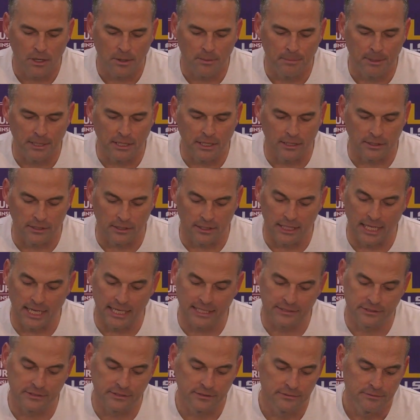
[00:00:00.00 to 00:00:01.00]
But
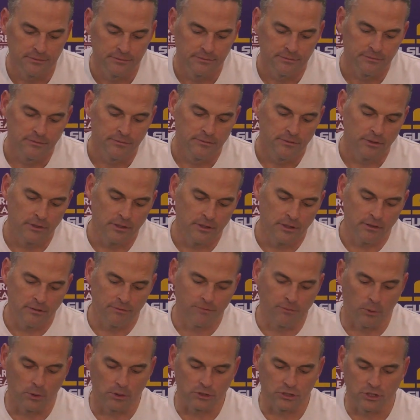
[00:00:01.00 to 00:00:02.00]
nonetheless,
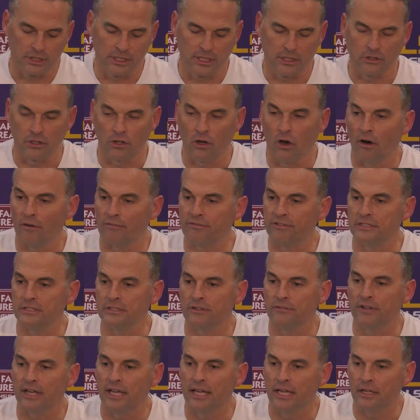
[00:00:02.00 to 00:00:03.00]
fortunately on the
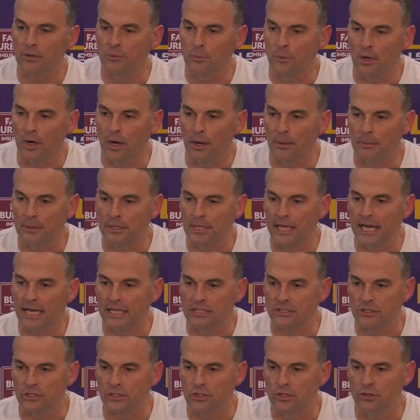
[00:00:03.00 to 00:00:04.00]
offensive end, we were able to
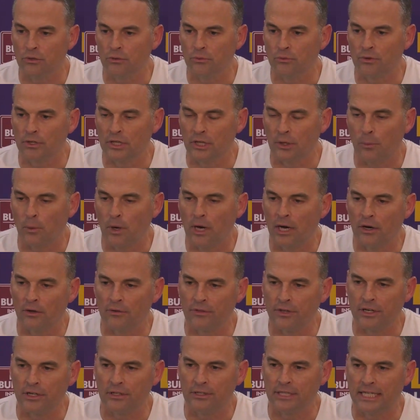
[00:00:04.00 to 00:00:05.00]
execute really well
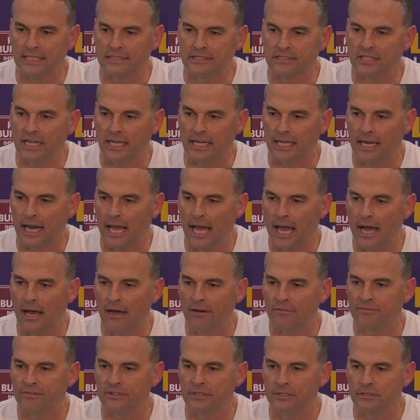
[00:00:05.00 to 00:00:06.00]
there in that second
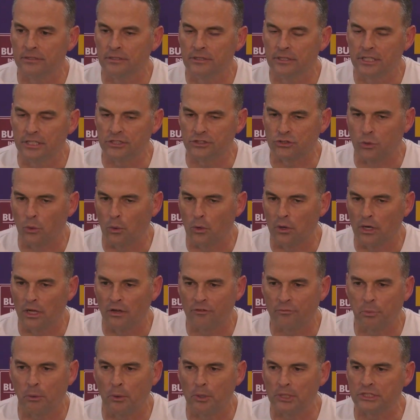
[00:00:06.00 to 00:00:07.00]
half and score
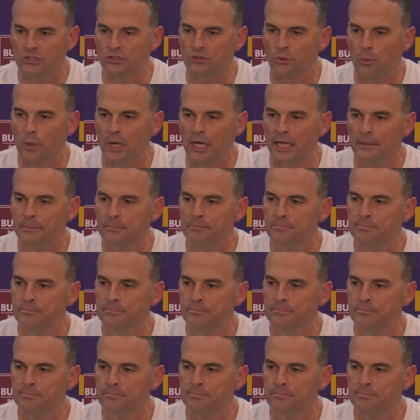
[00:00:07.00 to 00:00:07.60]
enough points to win.